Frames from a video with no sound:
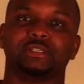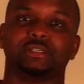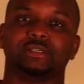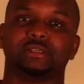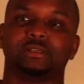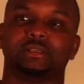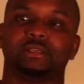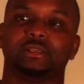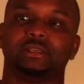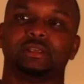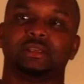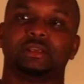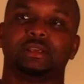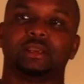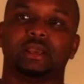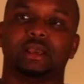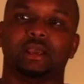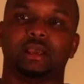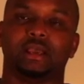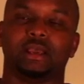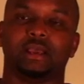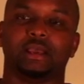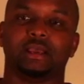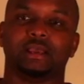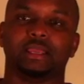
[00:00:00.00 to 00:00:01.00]

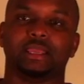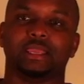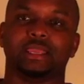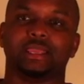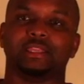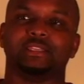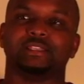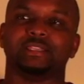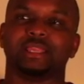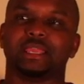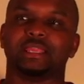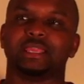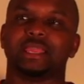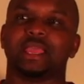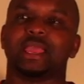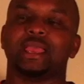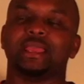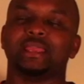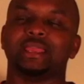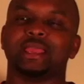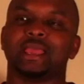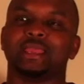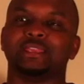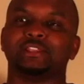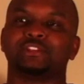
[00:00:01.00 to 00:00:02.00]
as
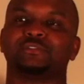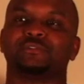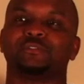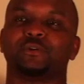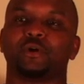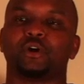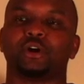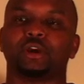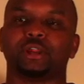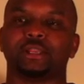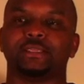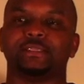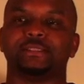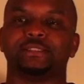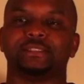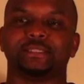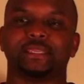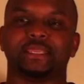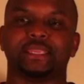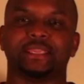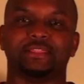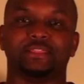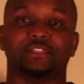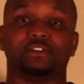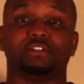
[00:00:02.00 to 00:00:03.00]
far as in their
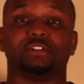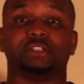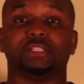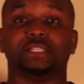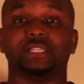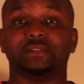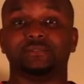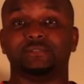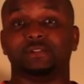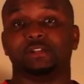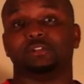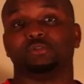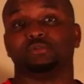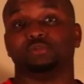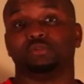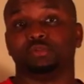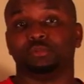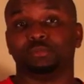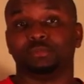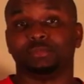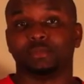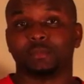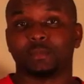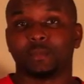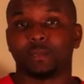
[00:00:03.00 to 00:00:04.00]
living room.
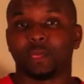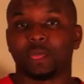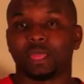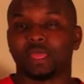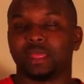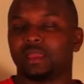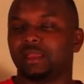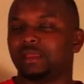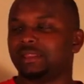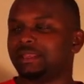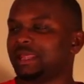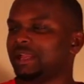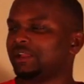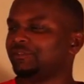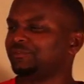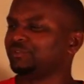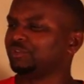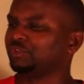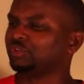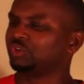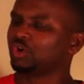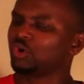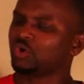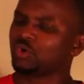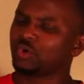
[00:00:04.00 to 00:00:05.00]
Now, if you're going
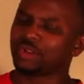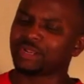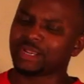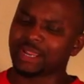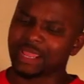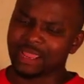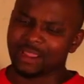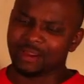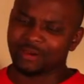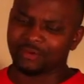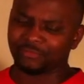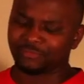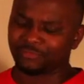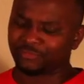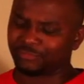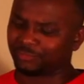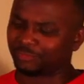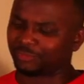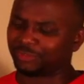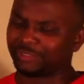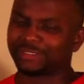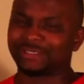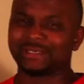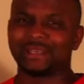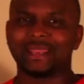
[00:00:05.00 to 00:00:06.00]
out for a
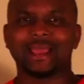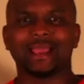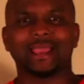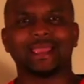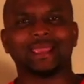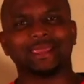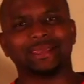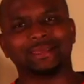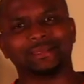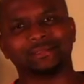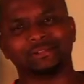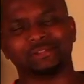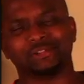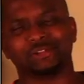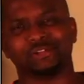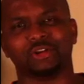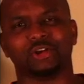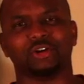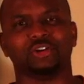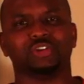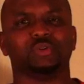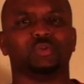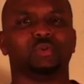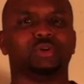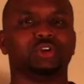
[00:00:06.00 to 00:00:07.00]
night, you know, you want to
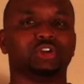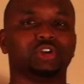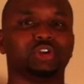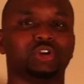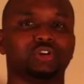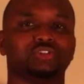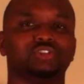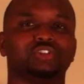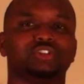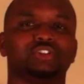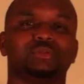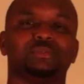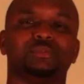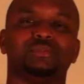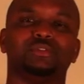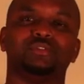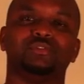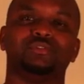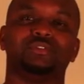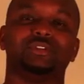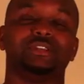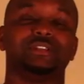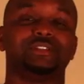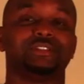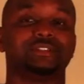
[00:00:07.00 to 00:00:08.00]
go to the movies,
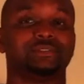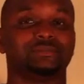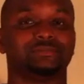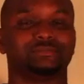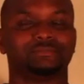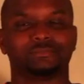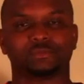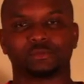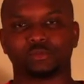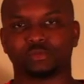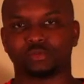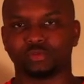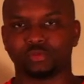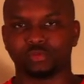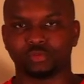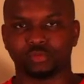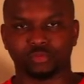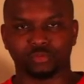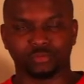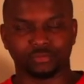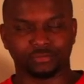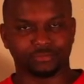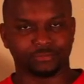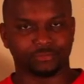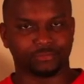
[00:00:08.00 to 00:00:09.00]
cool,
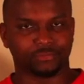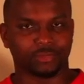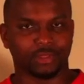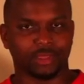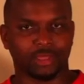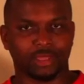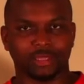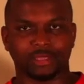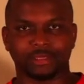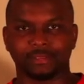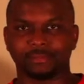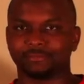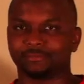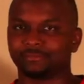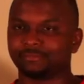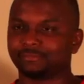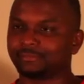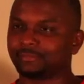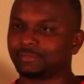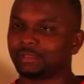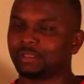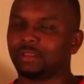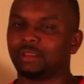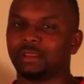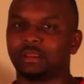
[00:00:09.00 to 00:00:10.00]
fine.
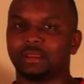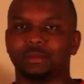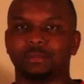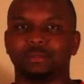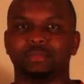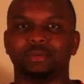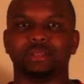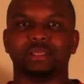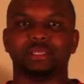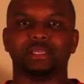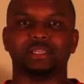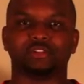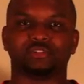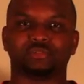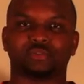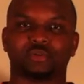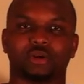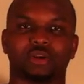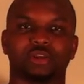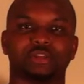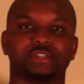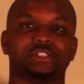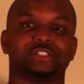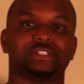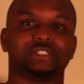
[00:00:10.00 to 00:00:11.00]
But as far as
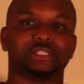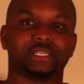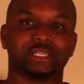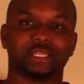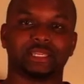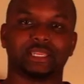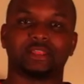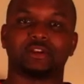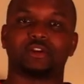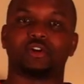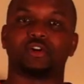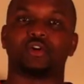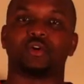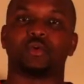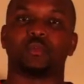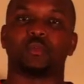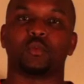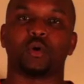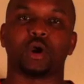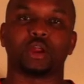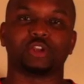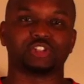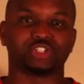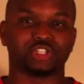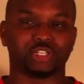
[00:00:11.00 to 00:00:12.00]
sitting at home watching
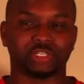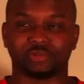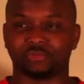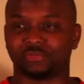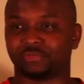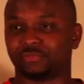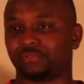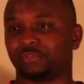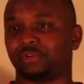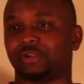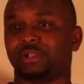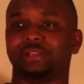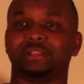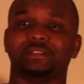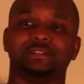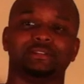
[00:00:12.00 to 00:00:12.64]
Friends